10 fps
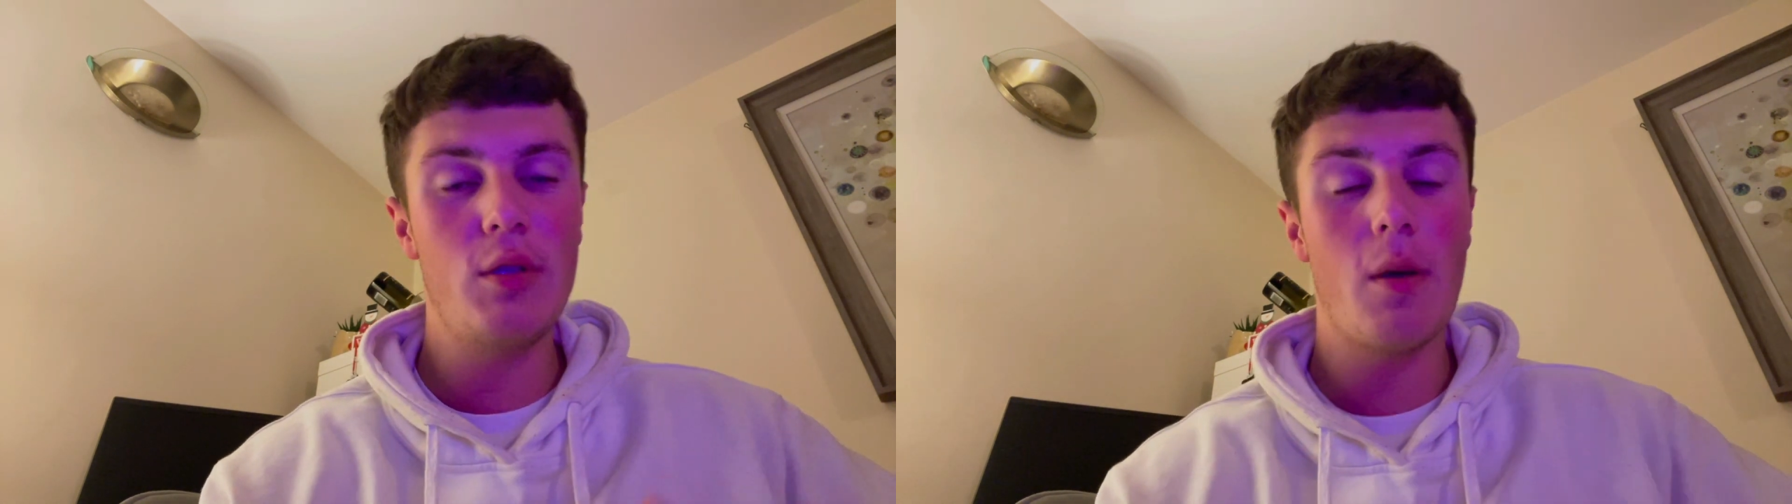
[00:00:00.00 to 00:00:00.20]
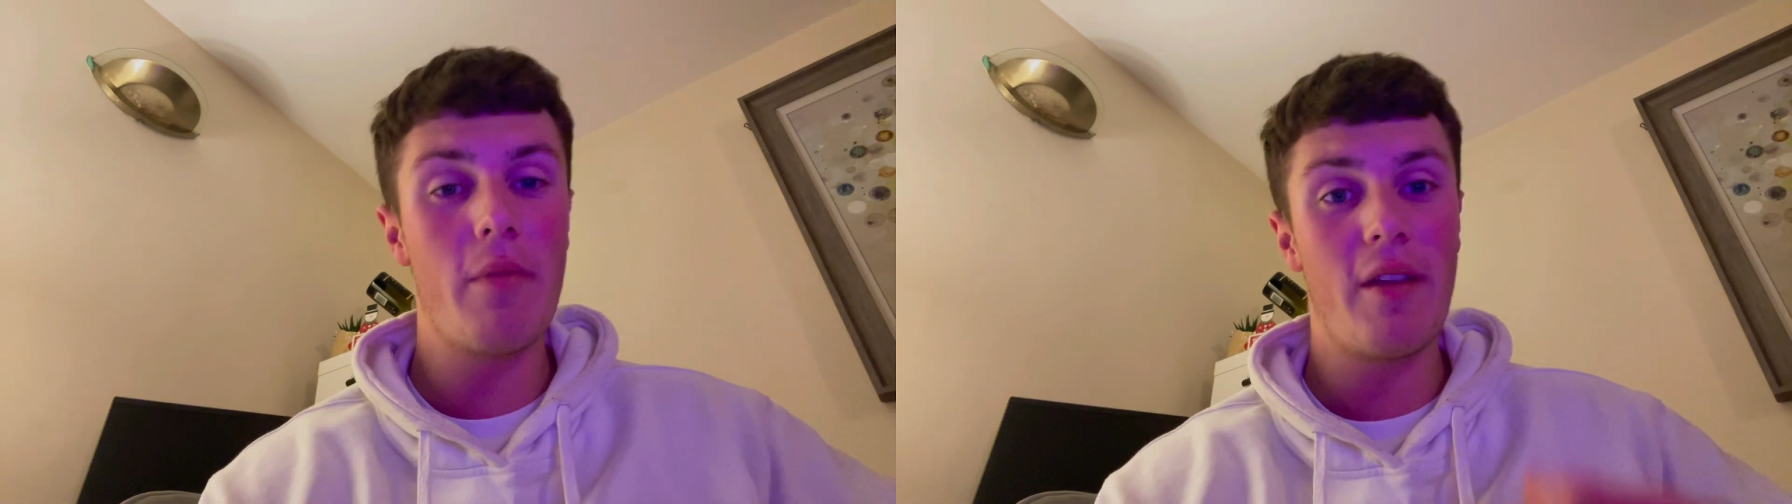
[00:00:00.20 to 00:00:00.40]

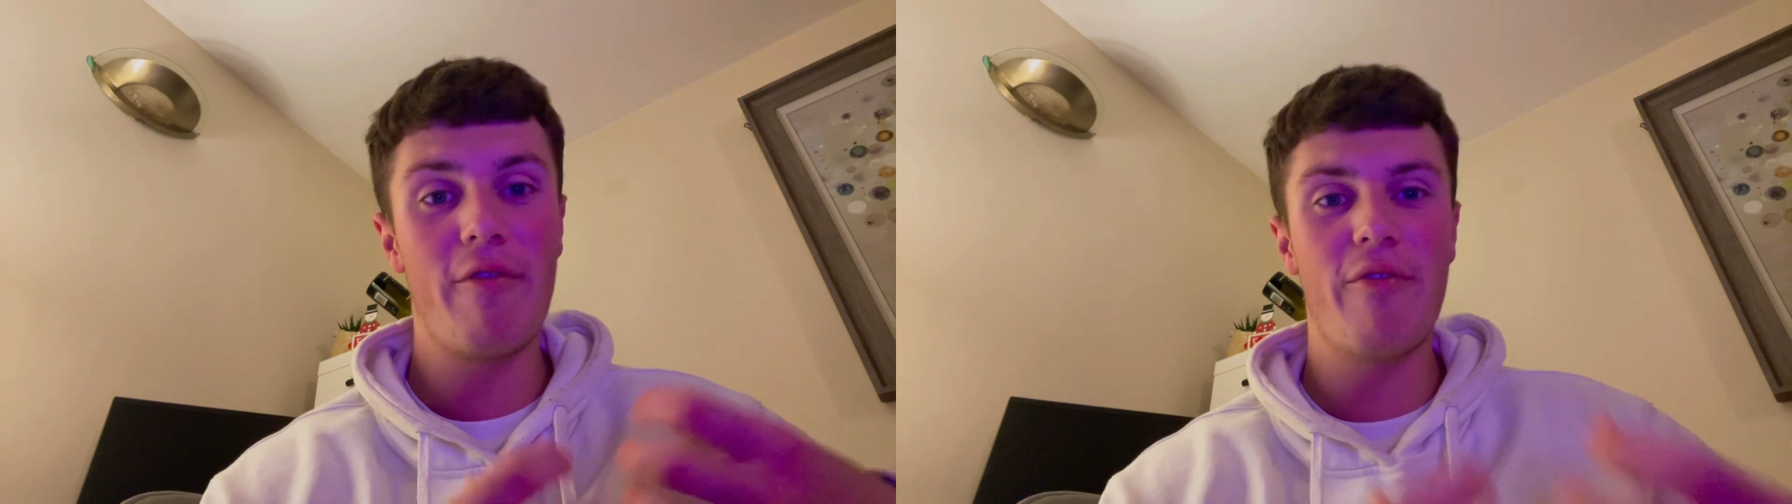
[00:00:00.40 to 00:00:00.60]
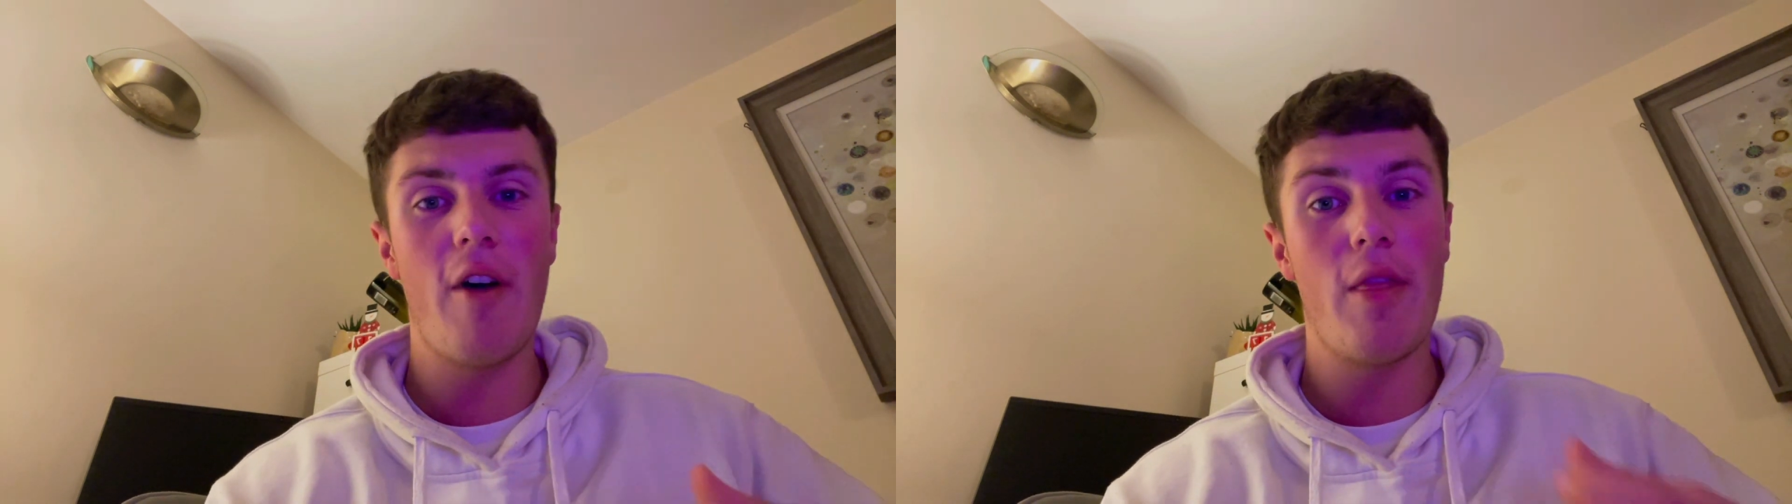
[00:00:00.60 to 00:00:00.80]
something
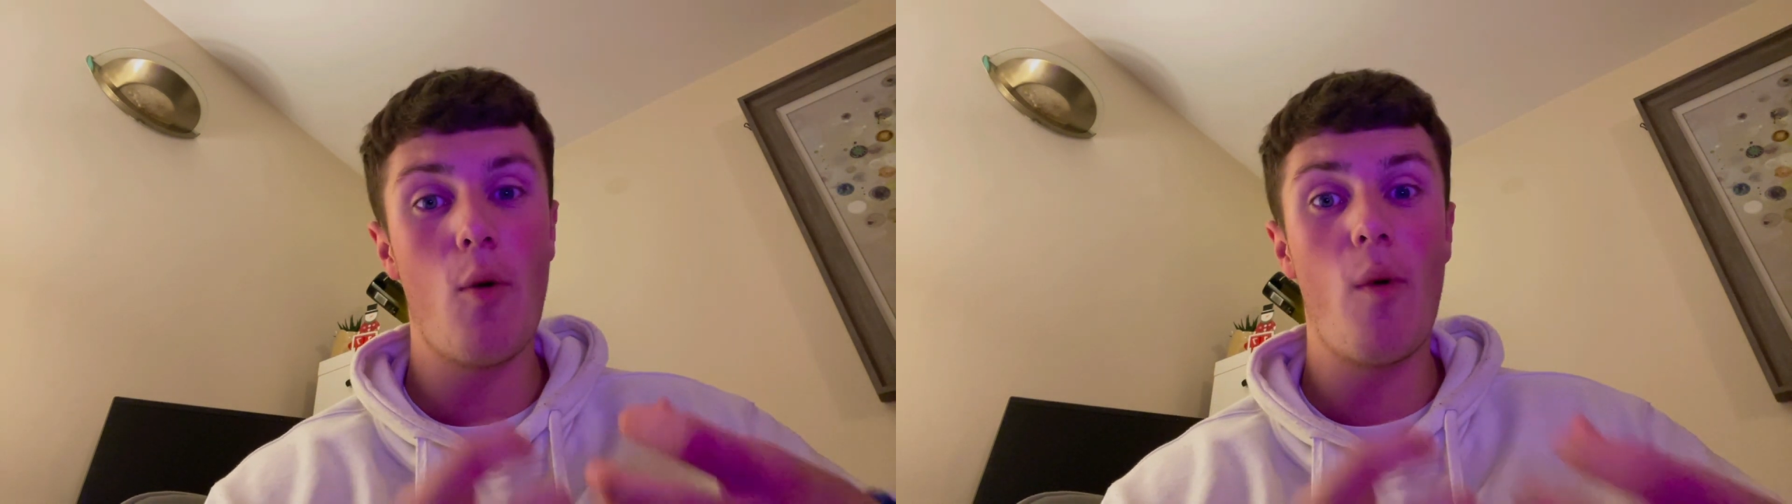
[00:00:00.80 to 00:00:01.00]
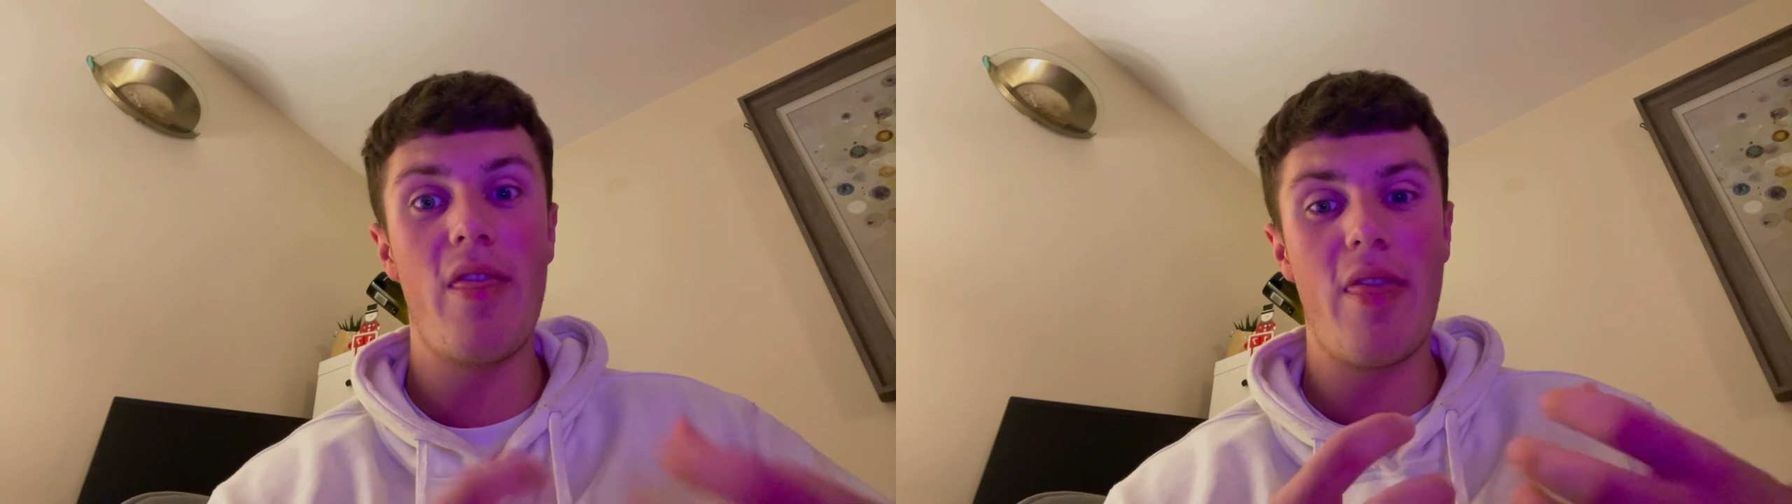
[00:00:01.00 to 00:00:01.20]
further
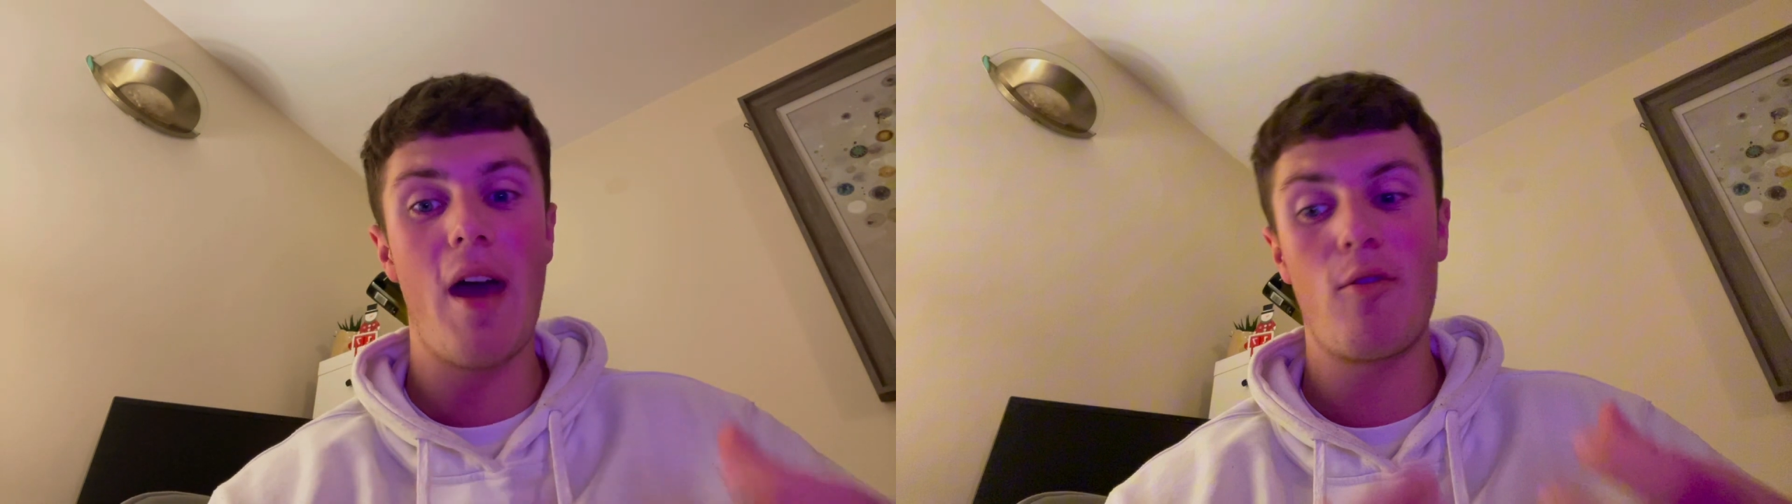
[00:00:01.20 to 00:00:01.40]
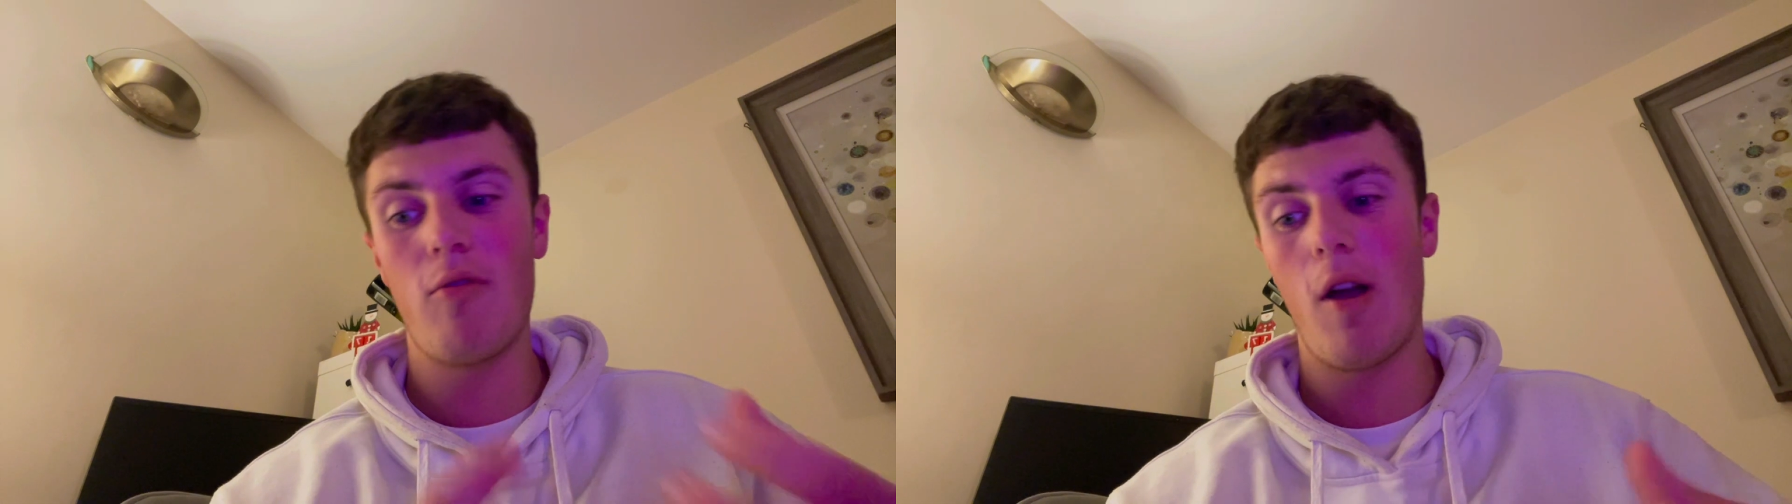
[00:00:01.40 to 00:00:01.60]
with
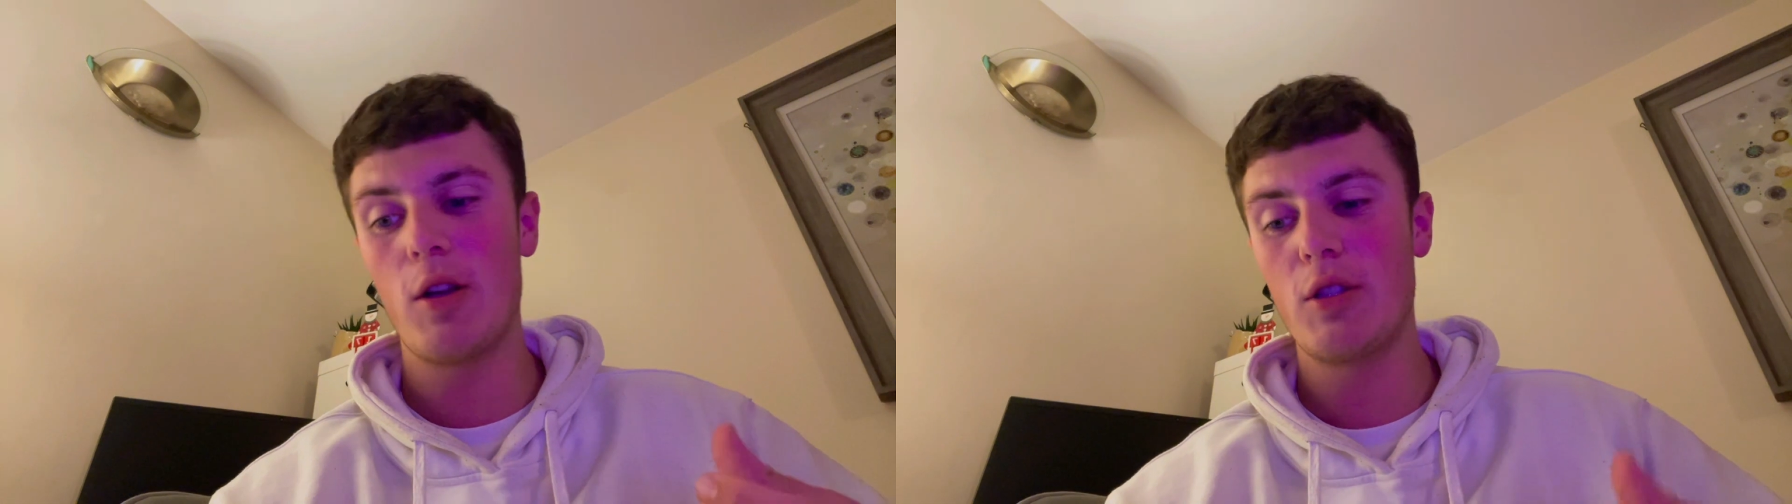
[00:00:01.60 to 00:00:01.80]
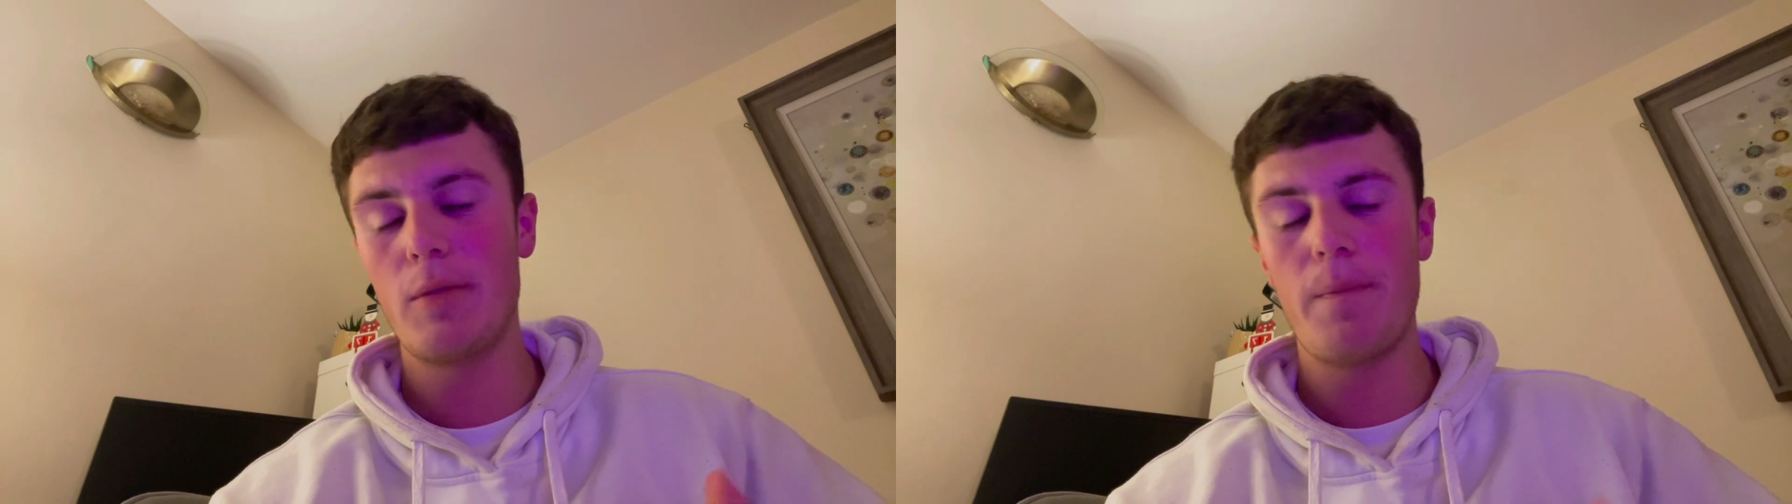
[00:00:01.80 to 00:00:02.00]
that
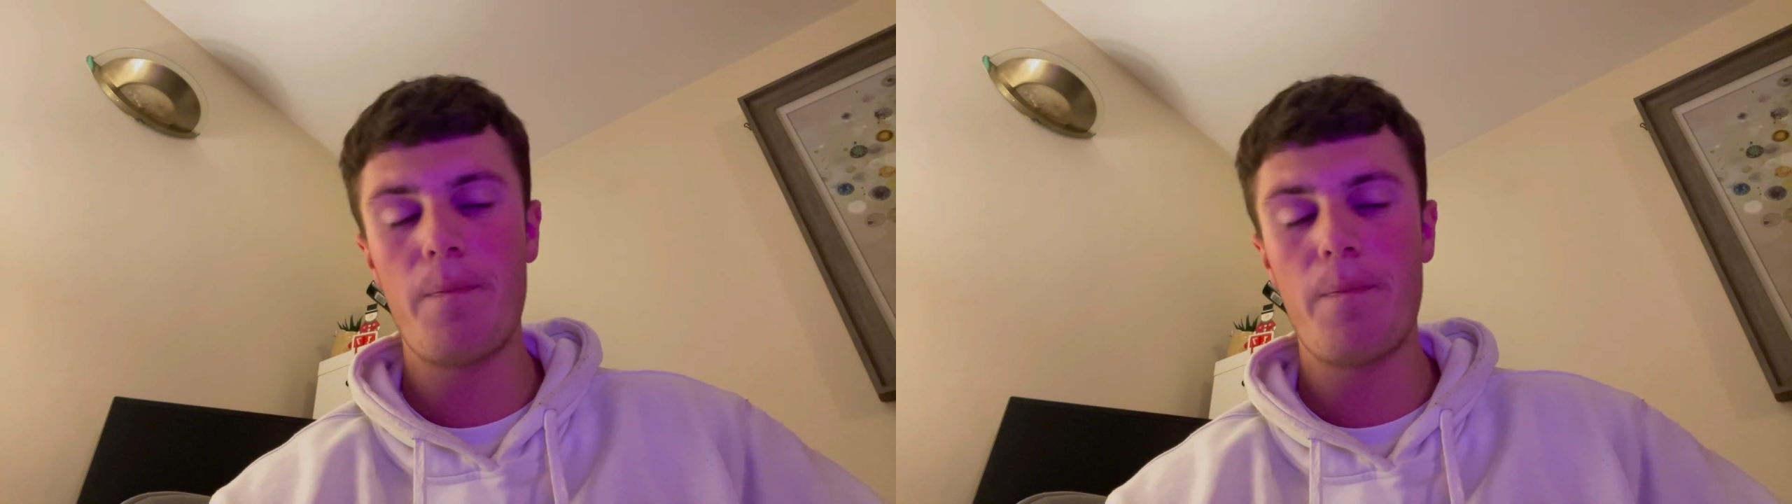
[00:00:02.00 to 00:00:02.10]
crush.